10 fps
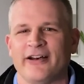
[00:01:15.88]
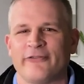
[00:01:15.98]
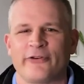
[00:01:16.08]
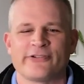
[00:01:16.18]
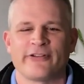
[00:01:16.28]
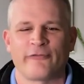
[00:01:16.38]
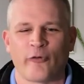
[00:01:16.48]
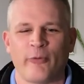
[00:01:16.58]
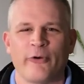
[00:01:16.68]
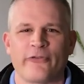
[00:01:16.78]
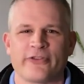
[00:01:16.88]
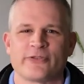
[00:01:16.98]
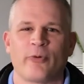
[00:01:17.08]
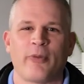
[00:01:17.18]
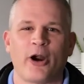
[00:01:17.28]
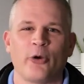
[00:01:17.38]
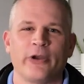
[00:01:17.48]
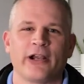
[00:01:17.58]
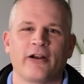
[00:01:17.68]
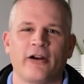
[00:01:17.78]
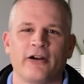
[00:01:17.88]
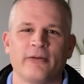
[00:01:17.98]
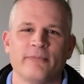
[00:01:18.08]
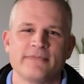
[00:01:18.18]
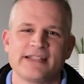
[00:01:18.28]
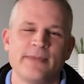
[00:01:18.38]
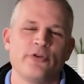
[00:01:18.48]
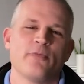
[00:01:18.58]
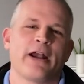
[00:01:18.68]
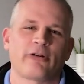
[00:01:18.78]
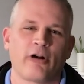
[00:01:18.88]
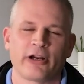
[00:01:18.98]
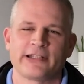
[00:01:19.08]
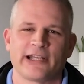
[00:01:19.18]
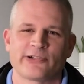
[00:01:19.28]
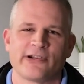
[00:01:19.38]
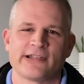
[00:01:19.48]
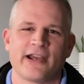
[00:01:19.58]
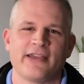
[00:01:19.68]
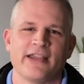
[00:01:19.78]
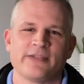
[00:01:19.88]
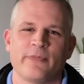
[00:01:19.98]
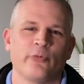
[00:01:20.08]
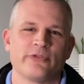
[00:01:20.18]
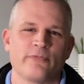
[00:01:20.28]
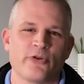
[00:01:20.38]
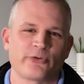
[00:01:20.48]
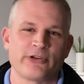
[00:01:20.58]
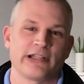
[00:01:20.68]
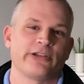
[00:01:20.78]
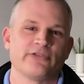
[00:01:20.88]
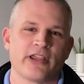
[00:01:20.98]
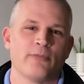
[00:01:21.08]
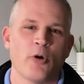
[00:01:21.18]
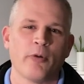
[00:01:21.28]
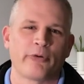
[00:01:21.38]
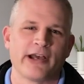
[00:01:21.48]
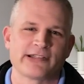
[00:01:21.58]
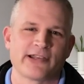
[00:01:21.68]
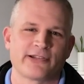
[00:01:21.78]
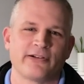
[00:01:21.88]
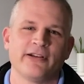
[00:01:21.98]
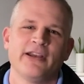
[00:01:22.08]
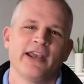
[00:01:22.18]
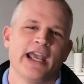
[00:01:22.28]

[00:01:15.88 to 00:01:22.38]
First and foremost is we're borrowing our CPU microarchitecture design that was most recently used on the mobile processor,